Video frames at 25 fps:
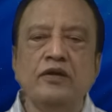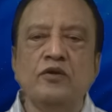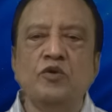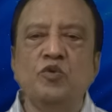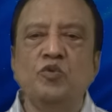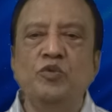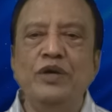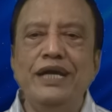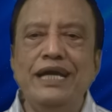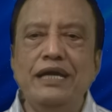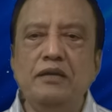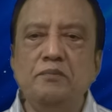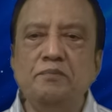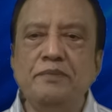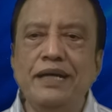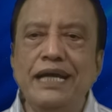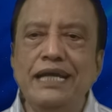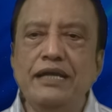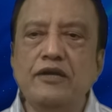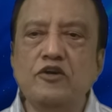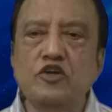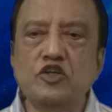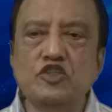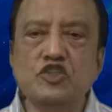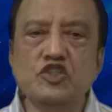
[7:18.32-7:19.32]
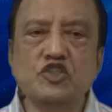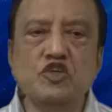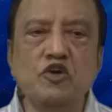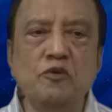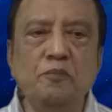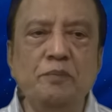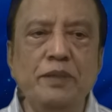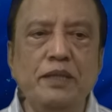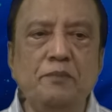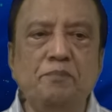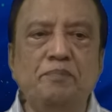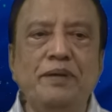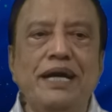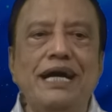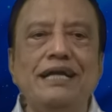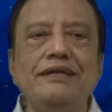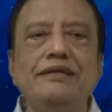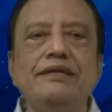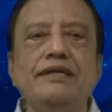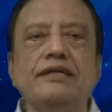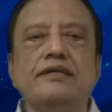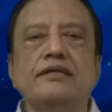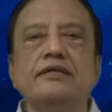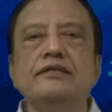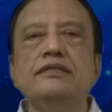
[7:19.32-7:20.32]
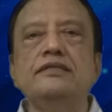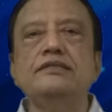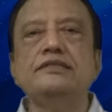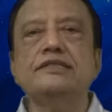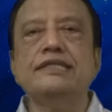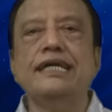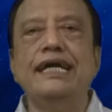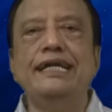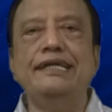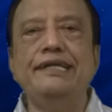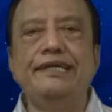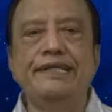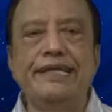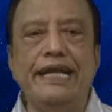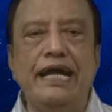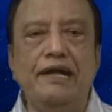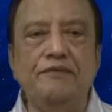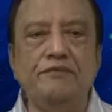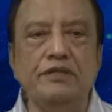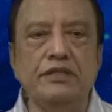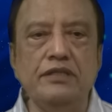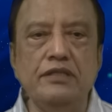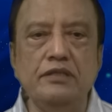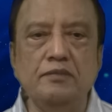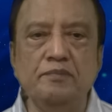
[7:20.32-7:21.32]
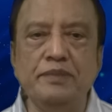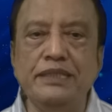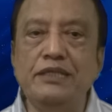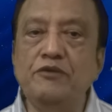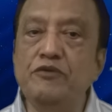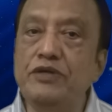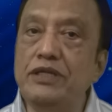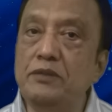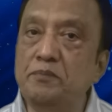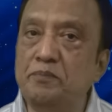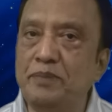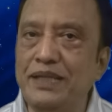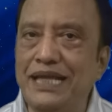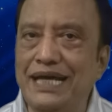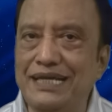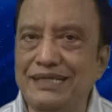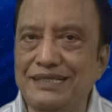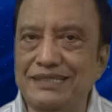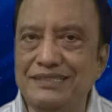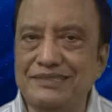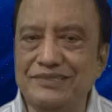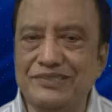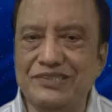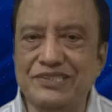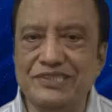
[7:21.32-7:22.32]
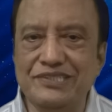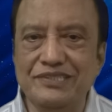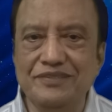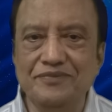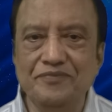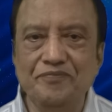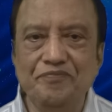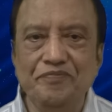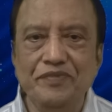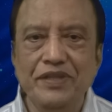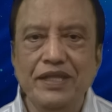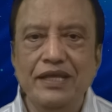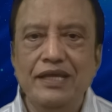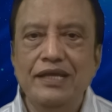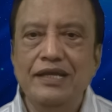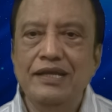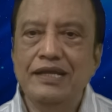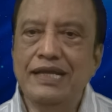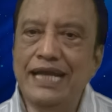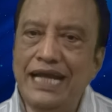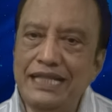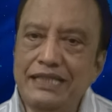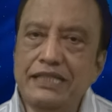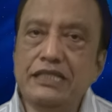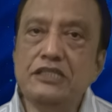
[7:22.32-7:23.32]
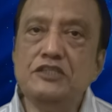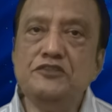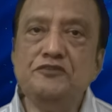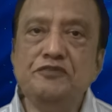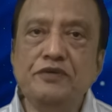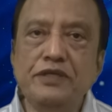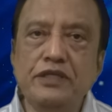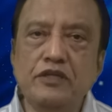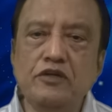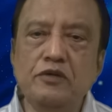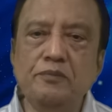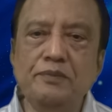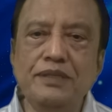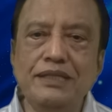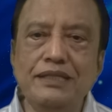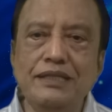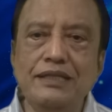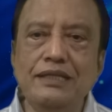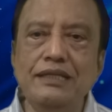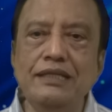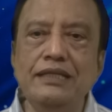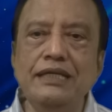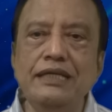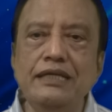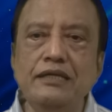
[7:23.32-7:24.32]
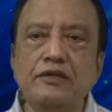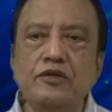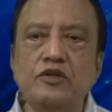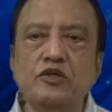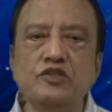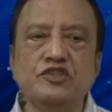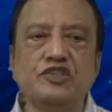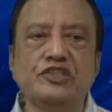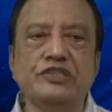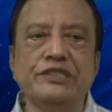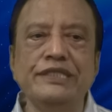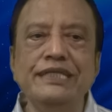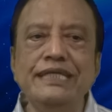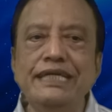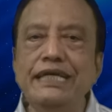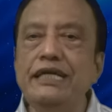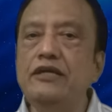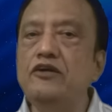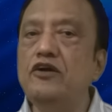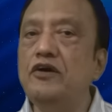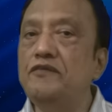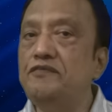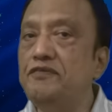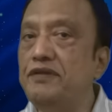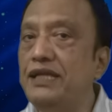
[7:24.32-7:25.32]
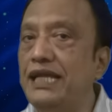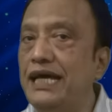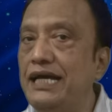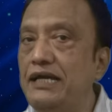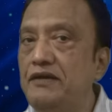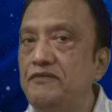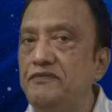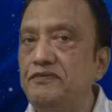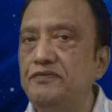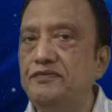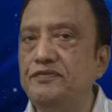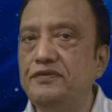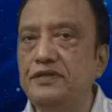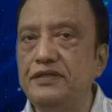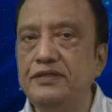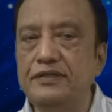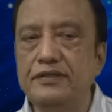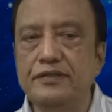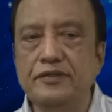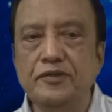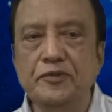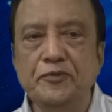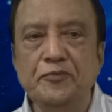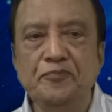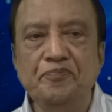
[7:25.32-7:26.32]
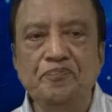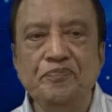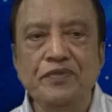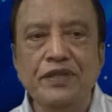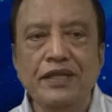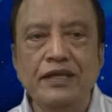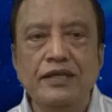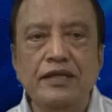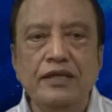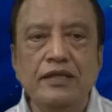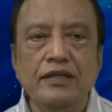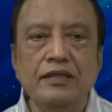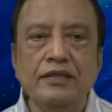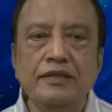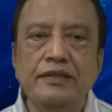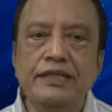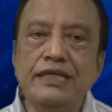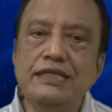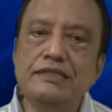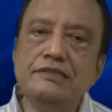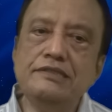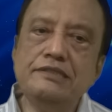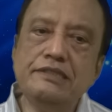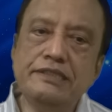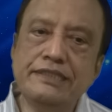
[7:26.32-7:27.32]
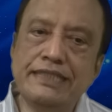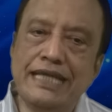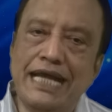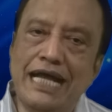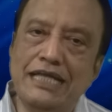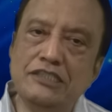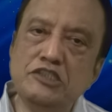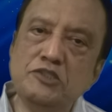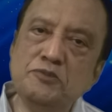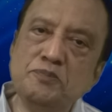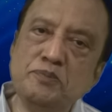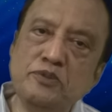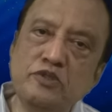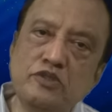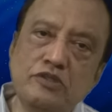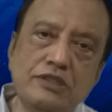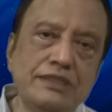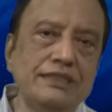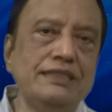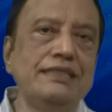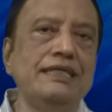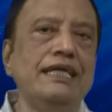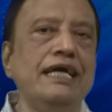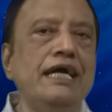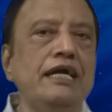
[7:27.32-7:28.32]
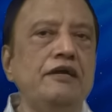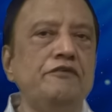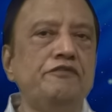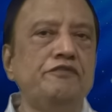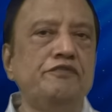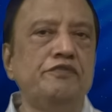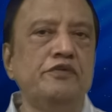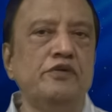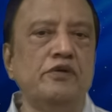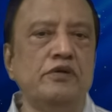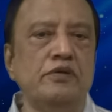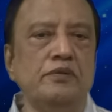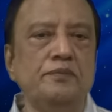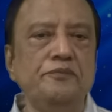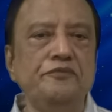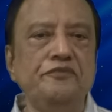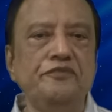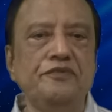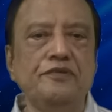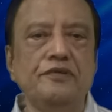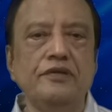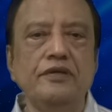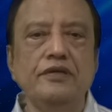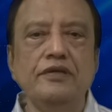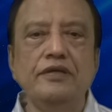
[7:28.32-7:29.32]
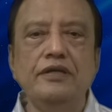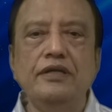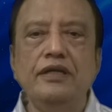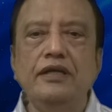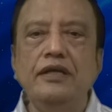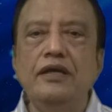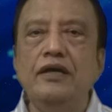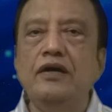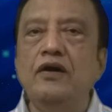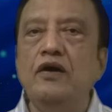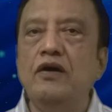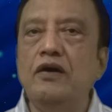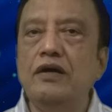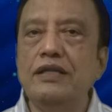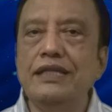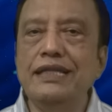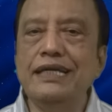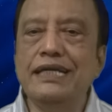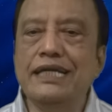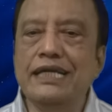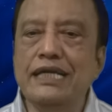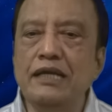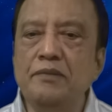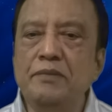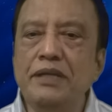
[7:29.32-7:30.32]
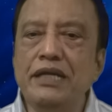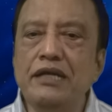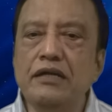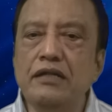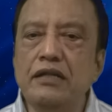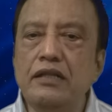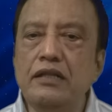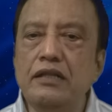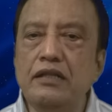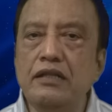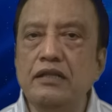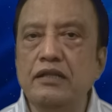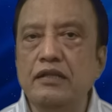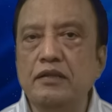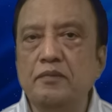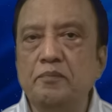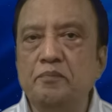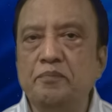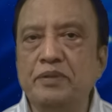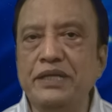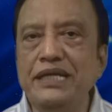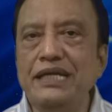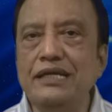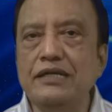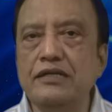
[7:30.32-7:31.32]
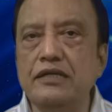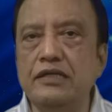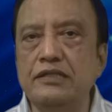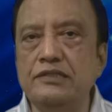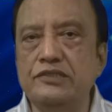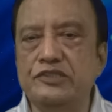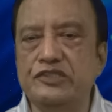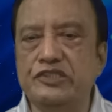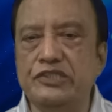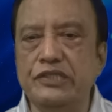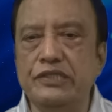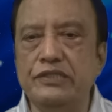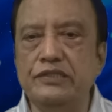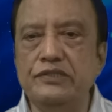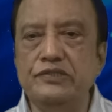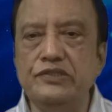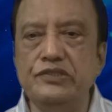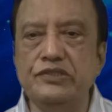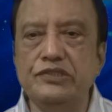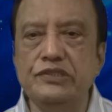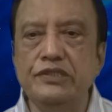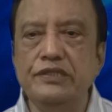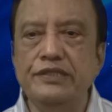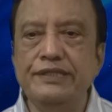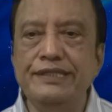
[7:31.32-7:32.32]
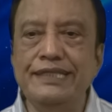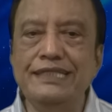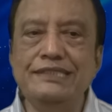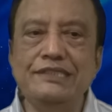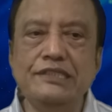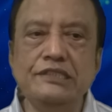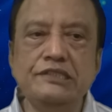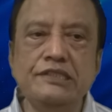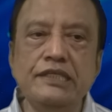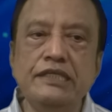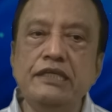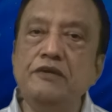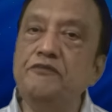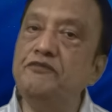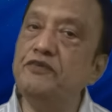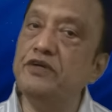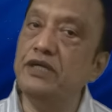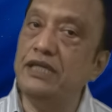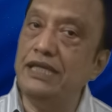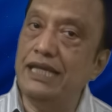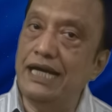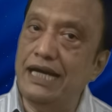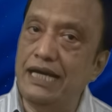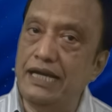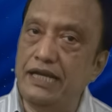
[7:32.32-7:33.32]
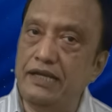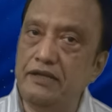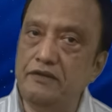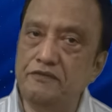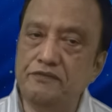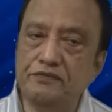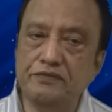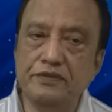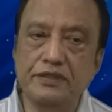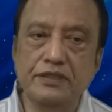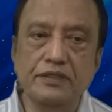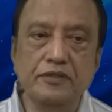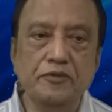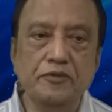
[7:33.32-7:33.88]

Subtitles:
where microscopic particles can travel between planets. Can this phenomena lead to seeding of life? These transported life forms, or the chemical precursors necessary for life,